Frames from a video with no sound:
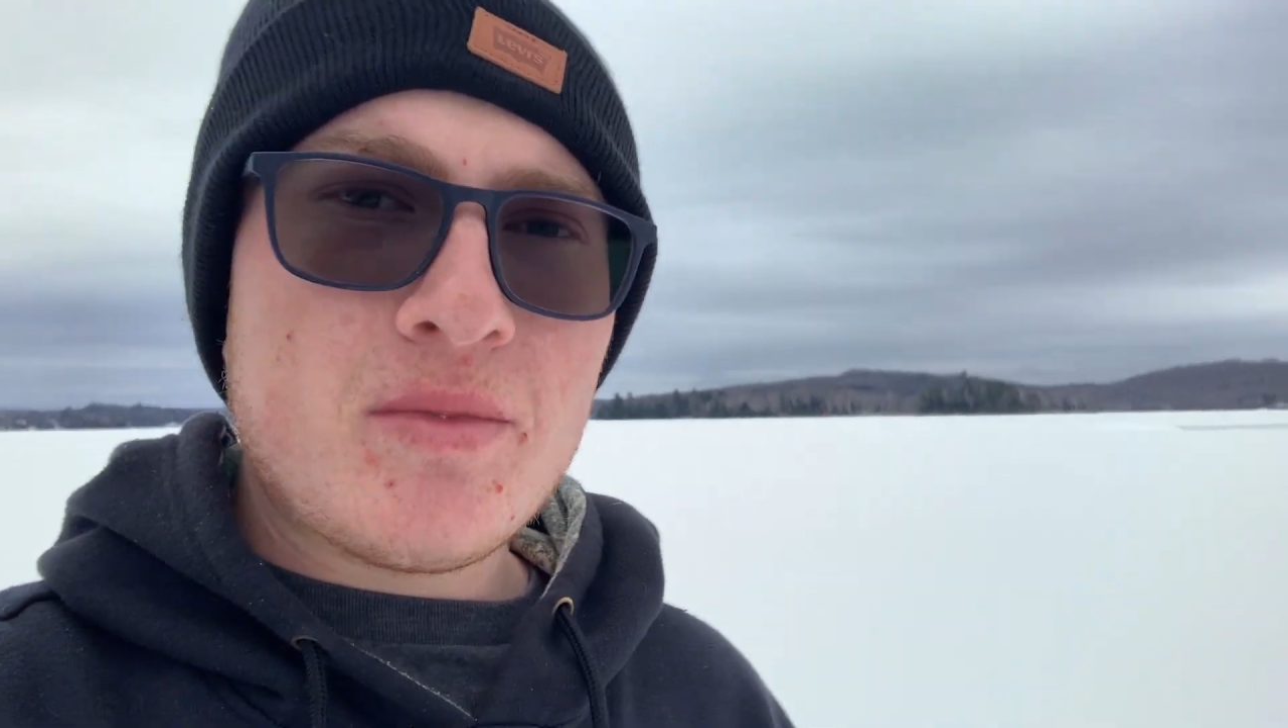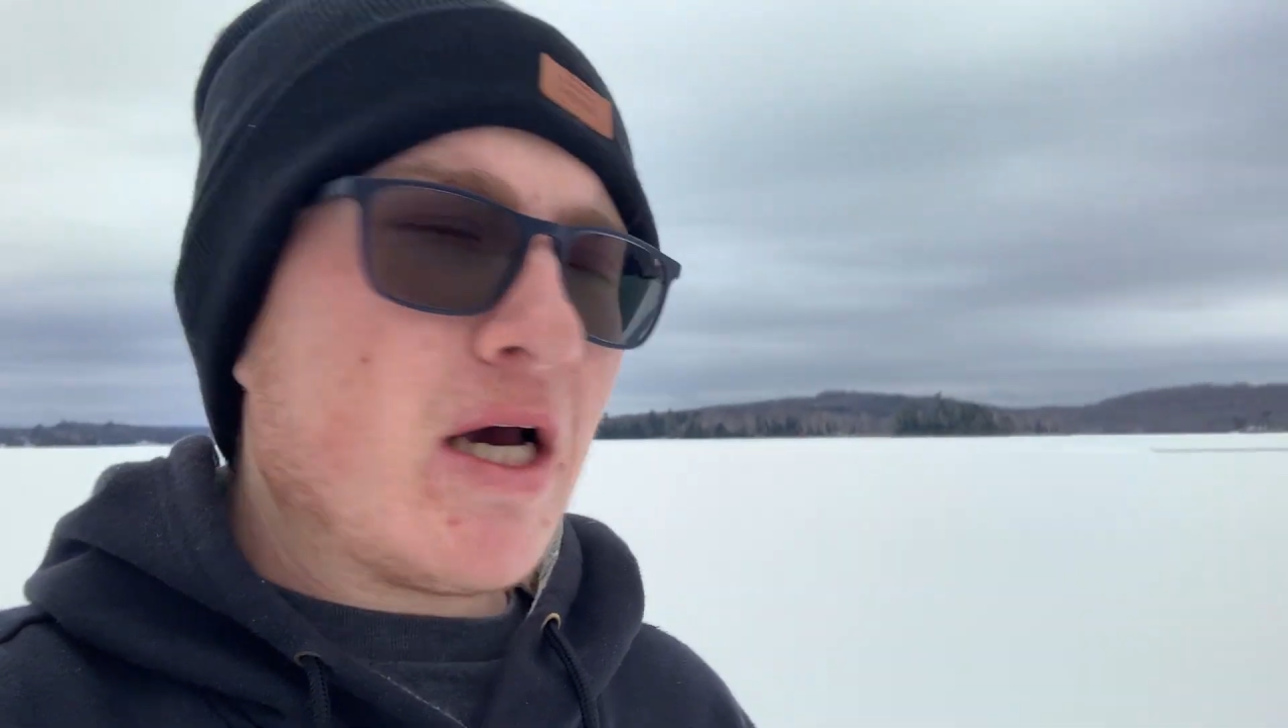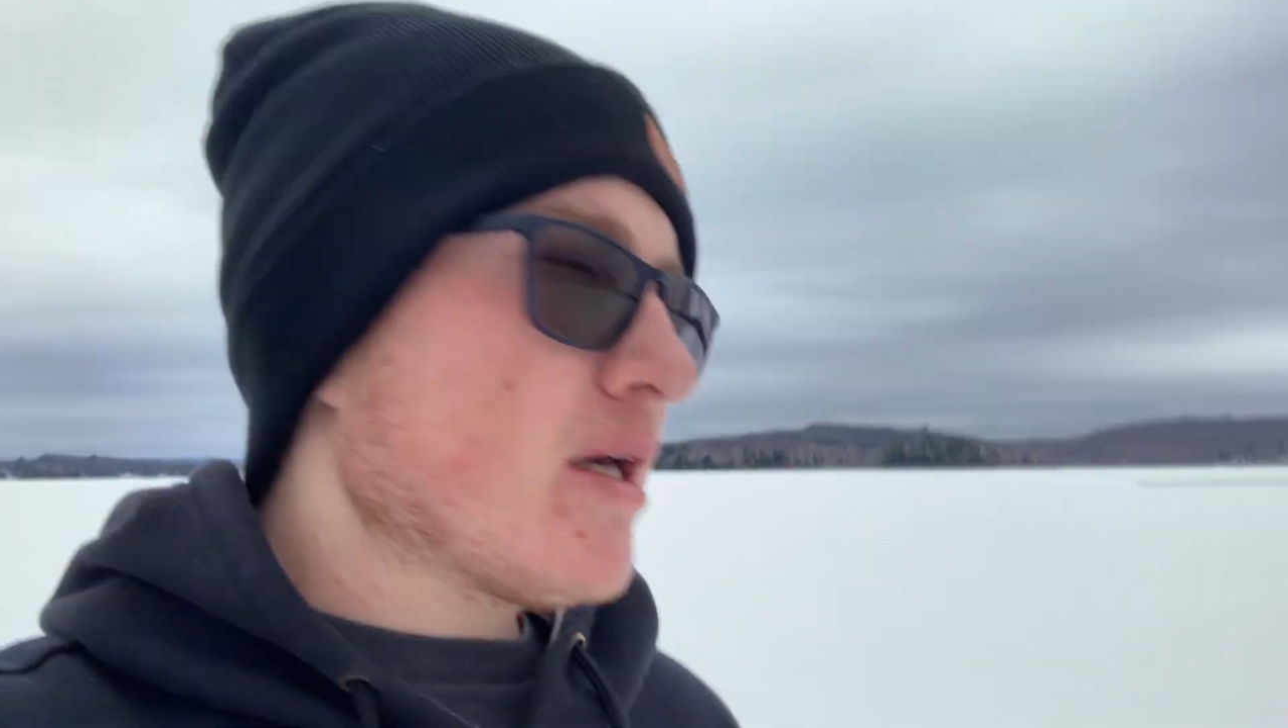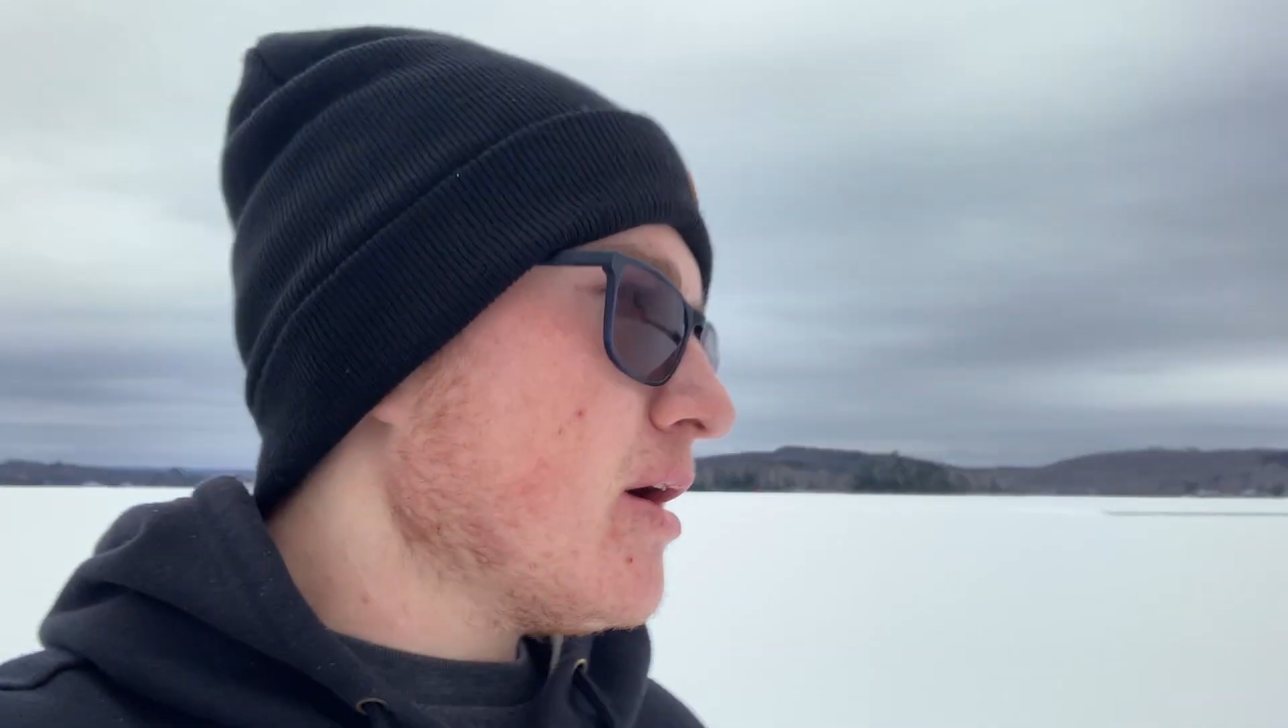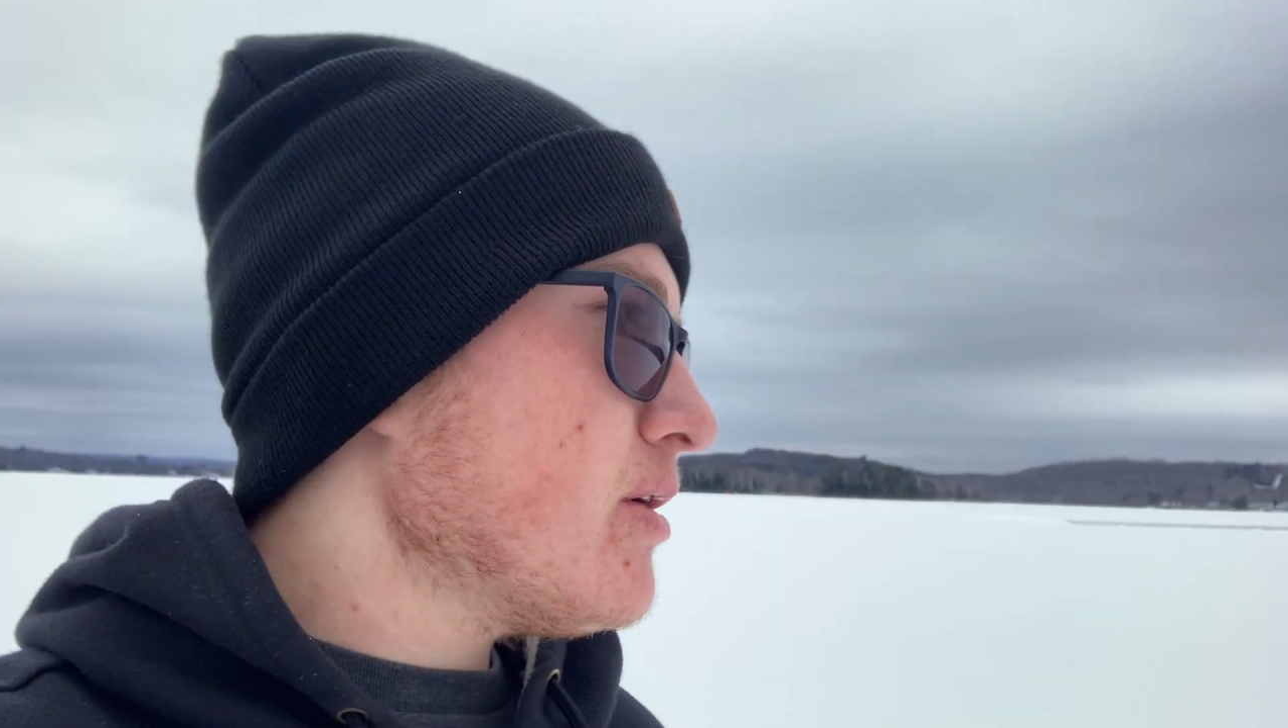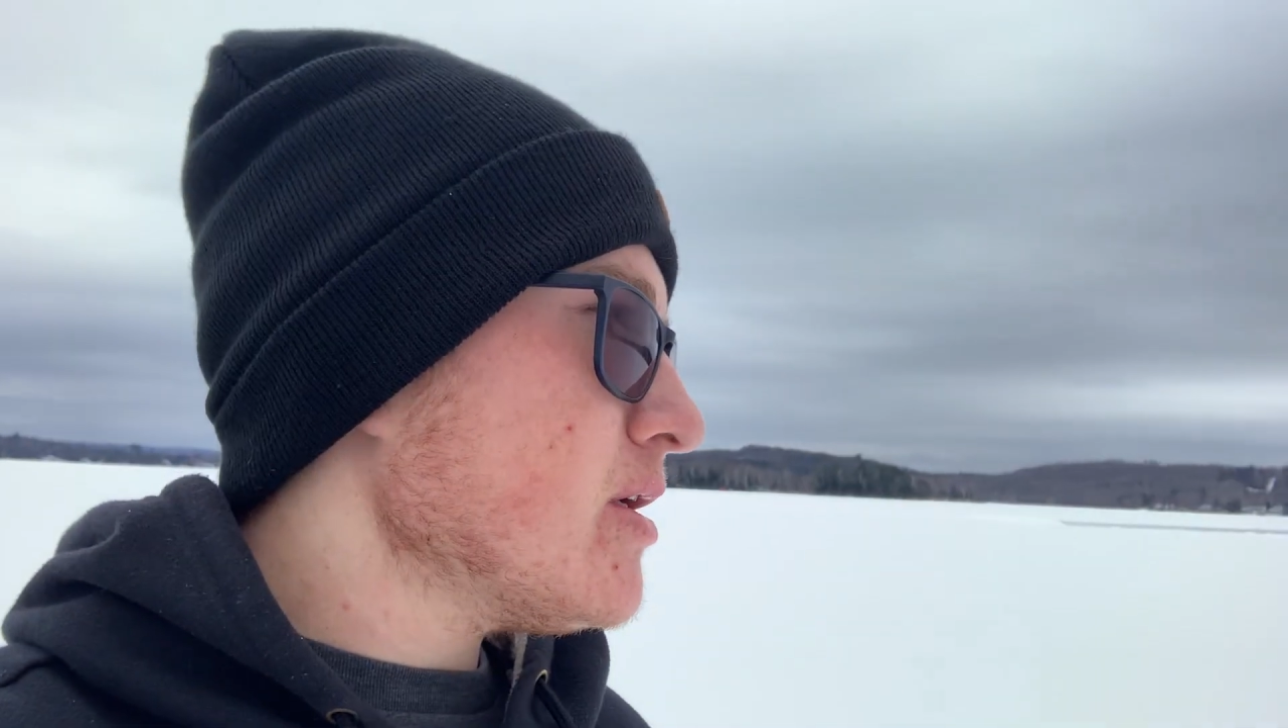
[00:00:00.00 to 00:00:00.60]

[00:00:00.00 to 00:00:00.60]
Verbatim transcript: back out